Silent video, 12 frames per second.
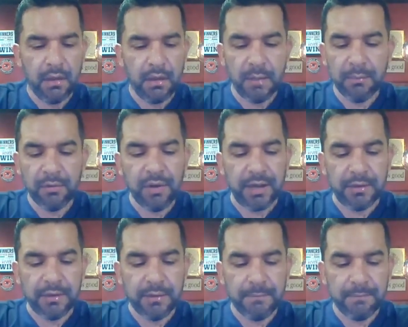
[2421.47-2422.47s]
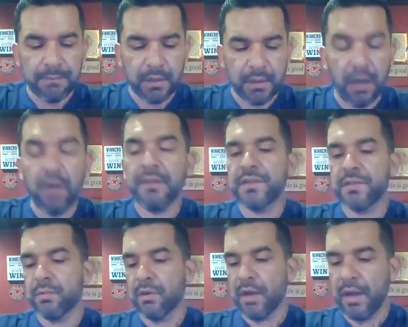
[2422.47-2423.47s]
Number 8. Oh, this
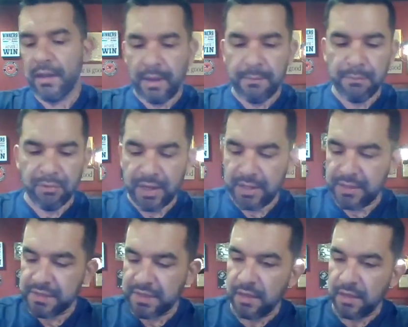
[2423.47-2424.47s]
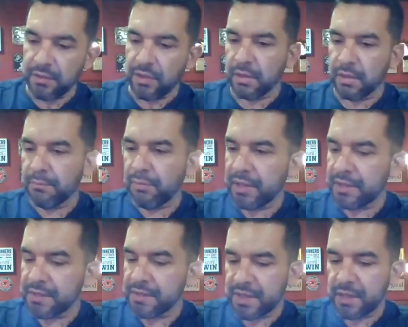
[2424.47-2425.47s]
is where I break this down. You can break
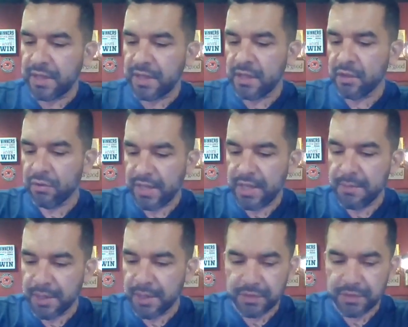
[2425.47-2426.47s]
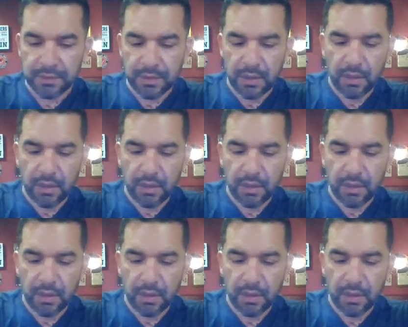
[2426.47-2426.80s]
this down in your emails.